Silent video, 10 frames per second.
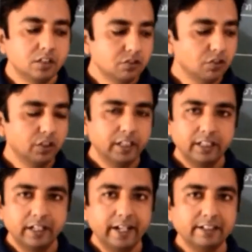So in
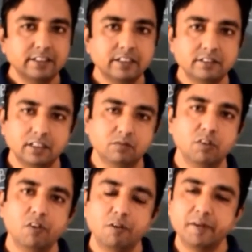the next section we
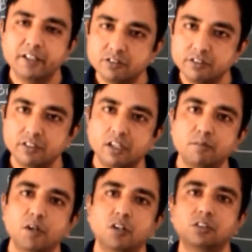will be discussing
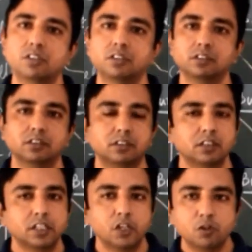about
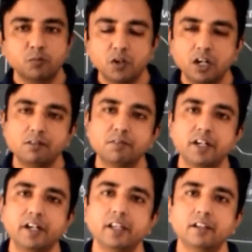humoral
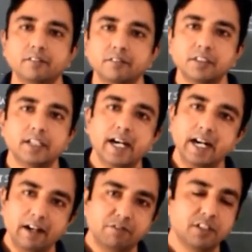immunity, and
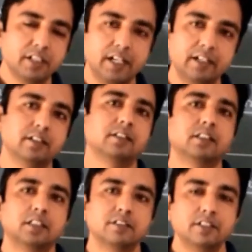after that
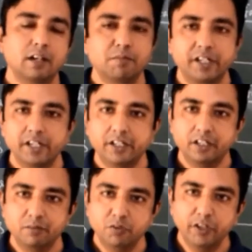
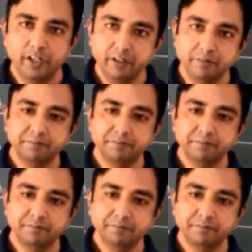cell-mediated immunity.